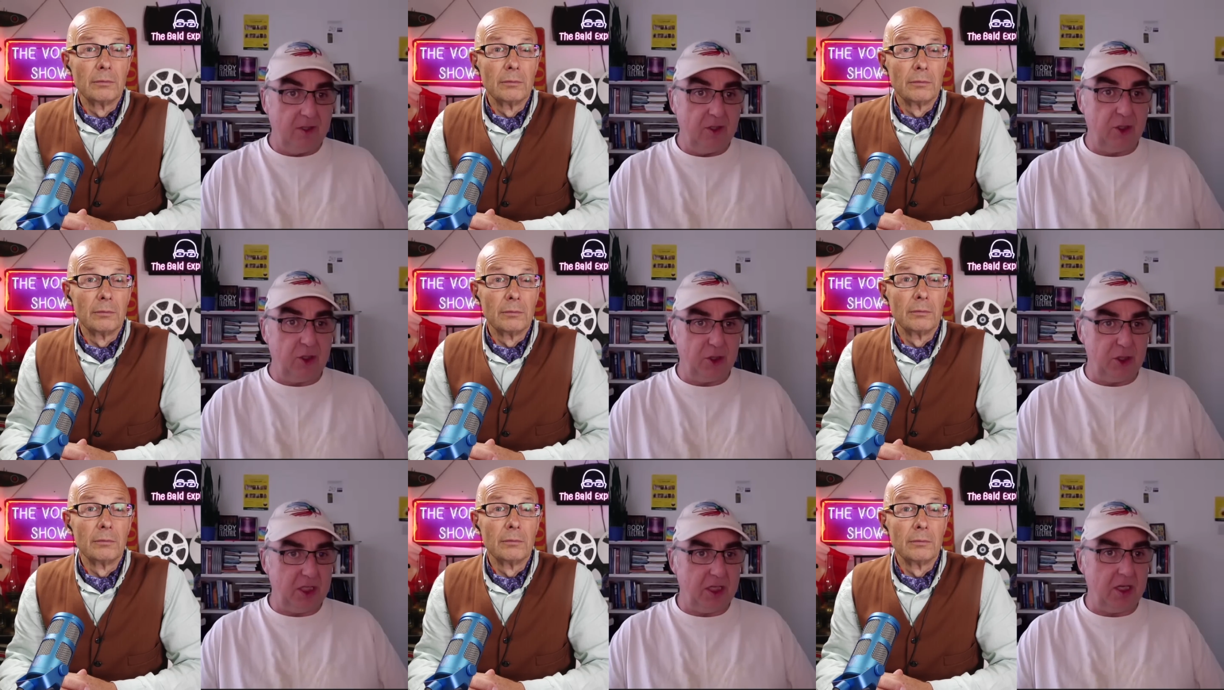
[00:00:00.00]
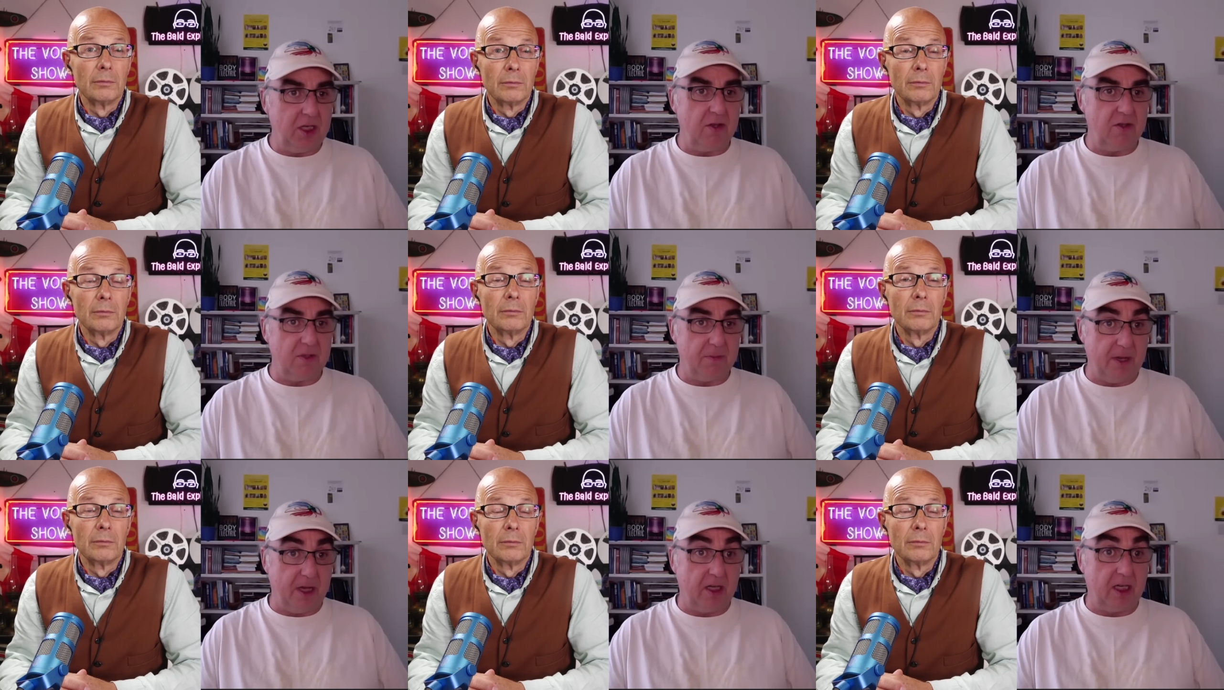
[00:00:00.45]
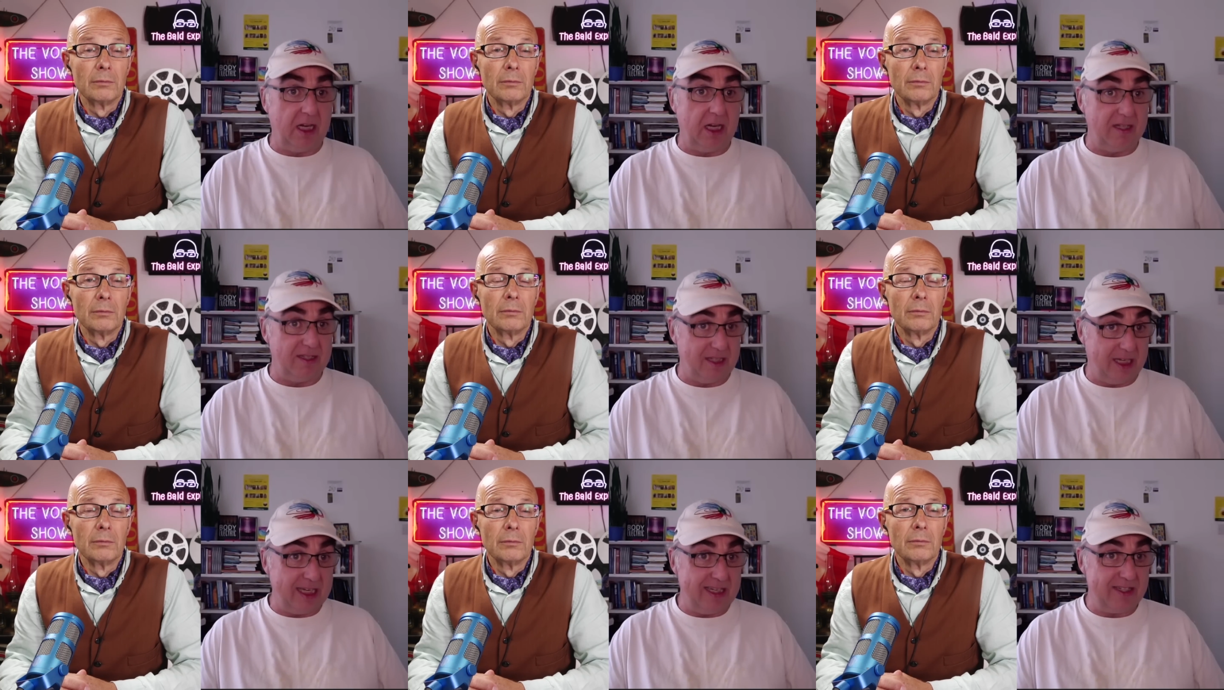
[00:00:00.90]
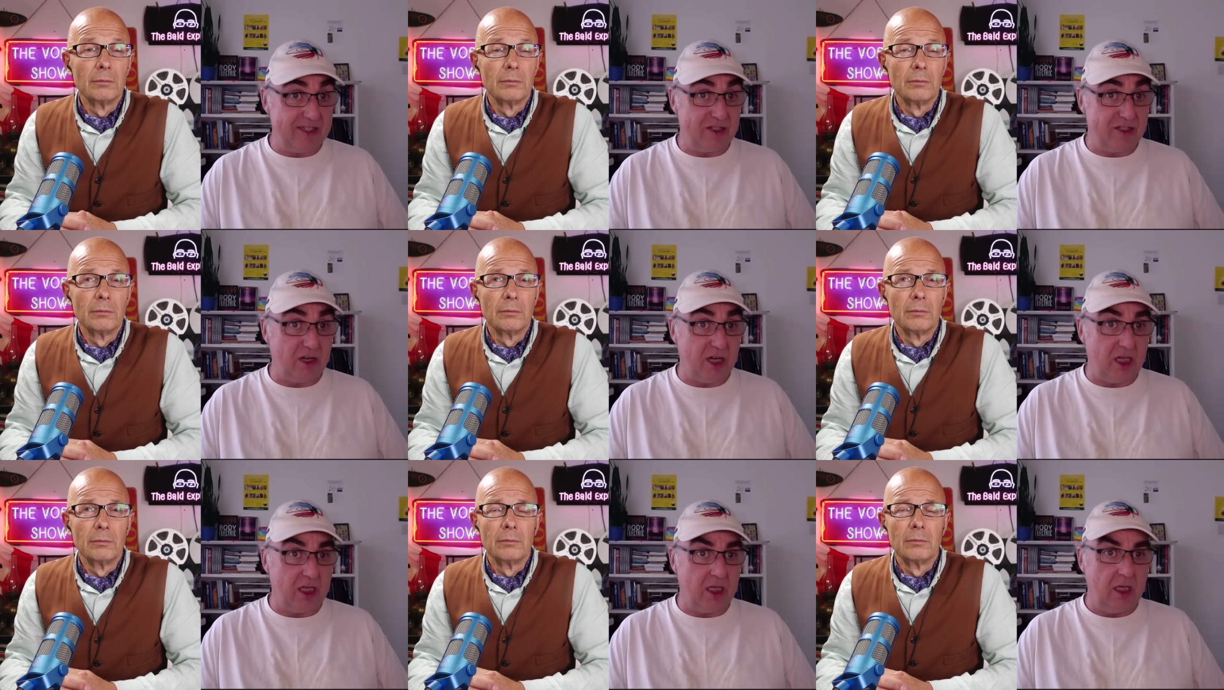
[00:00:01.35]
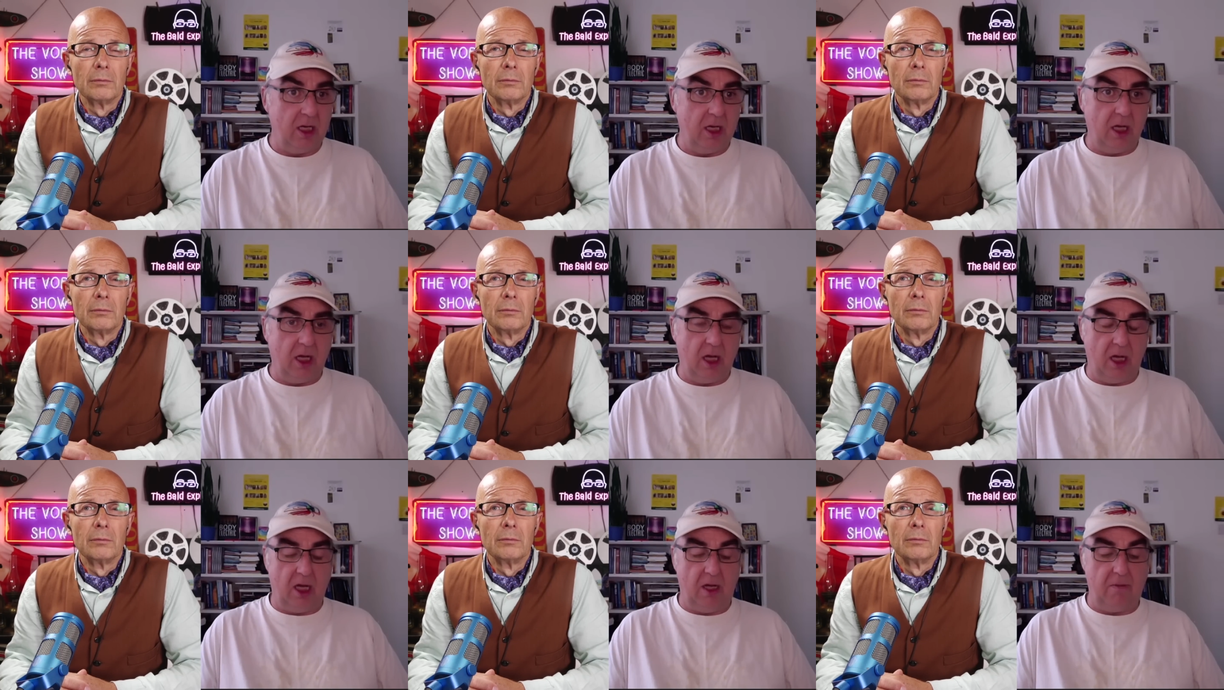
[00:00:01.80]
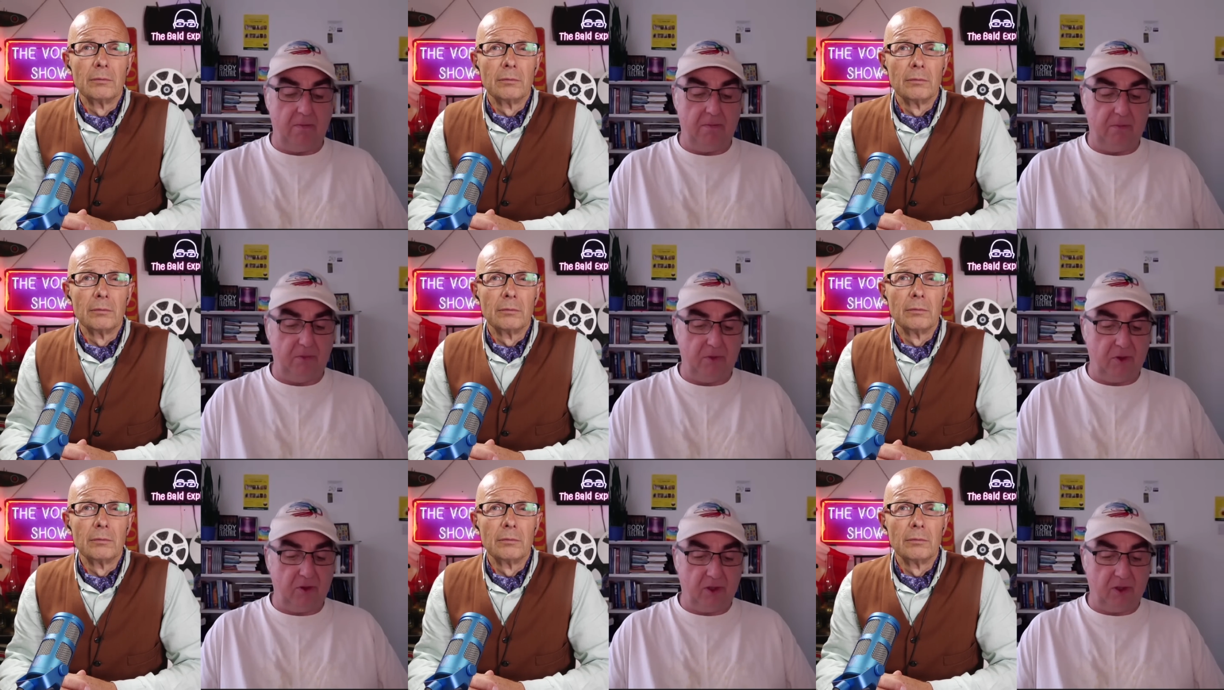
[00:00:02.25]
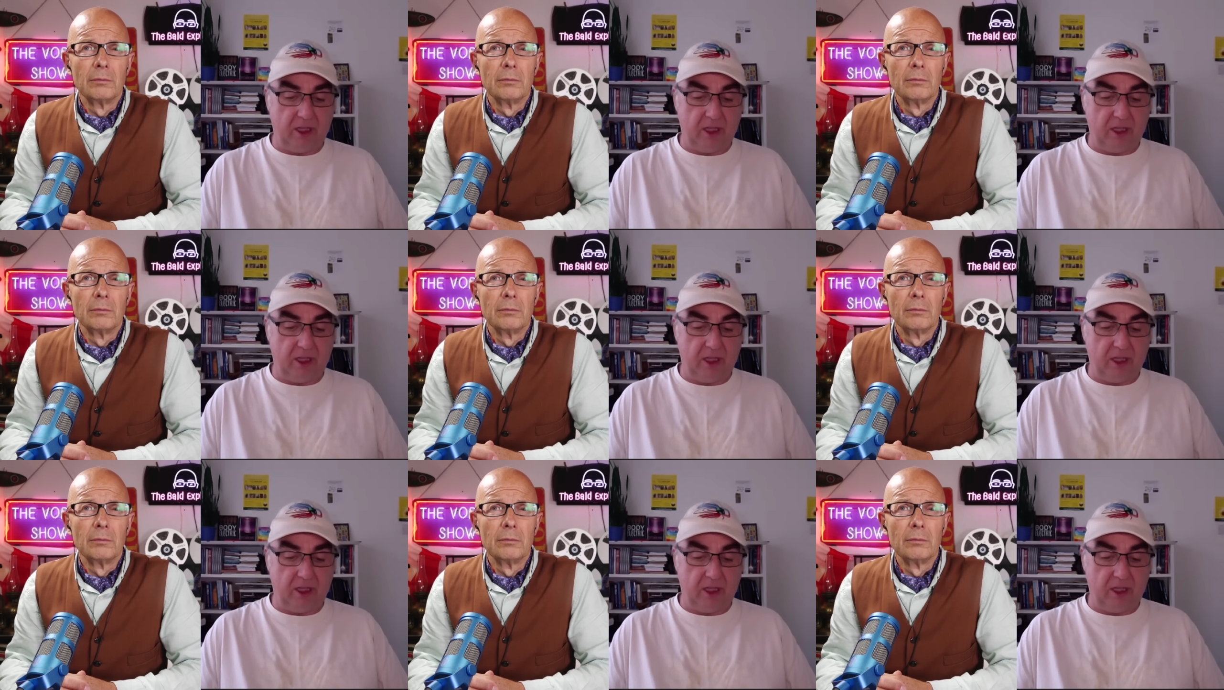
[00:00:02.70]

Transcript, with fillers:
Speaker 1: She knows about galactic history um,